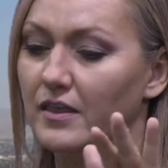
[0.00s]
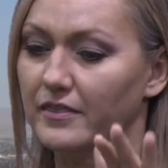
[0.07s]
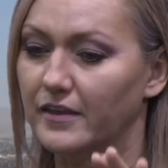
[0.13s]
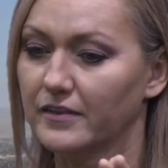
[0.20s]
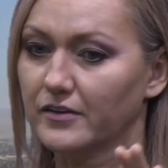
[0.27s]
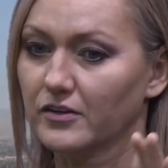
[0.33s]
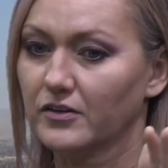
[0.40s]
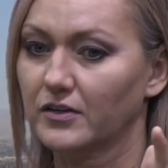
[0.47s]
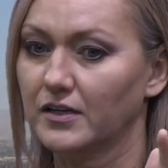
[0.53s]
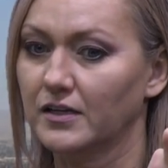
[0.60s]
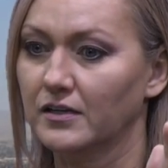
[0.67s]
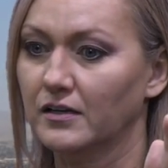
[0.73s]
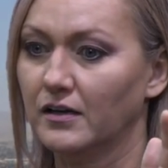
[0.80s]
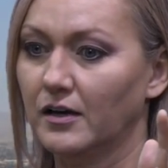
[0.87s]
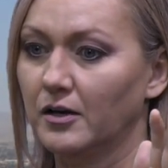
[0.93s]
Then they're going
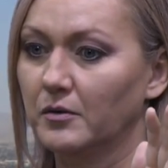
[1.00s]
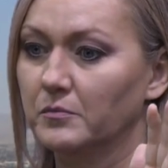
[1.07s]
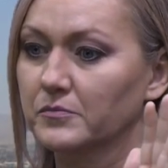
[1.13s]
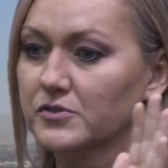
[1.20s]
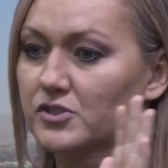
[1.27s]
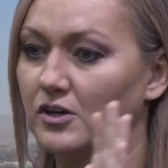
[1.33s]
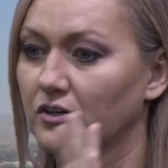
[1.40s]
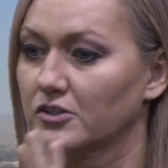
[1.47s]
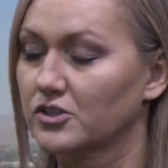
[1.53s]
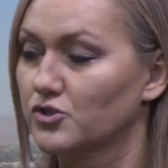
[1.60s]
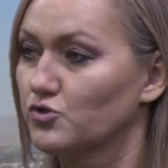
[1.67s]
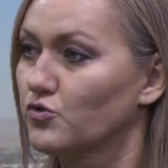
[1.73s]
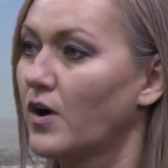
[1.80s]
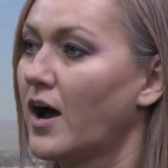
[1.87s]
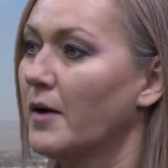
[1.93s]
to start to
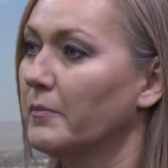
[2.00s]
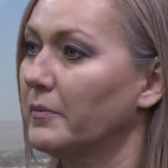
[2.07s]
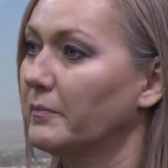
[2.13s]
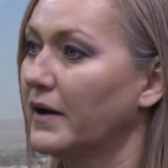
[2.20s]
drop